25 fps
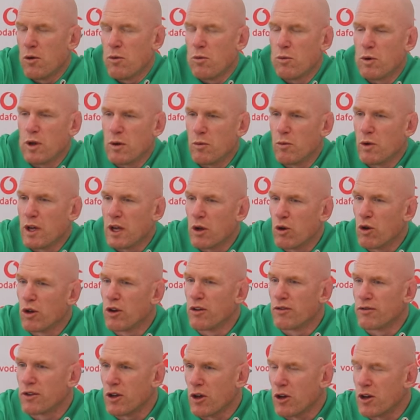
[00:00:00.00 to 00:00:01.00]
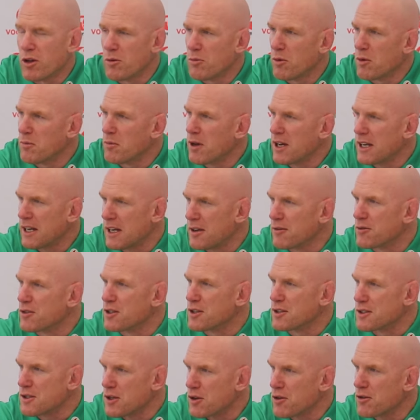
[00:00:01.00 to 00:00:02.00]
We could have done it. We mightn't have
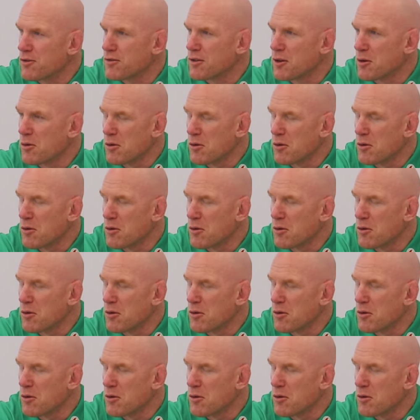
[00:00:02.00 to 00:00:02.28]
deserved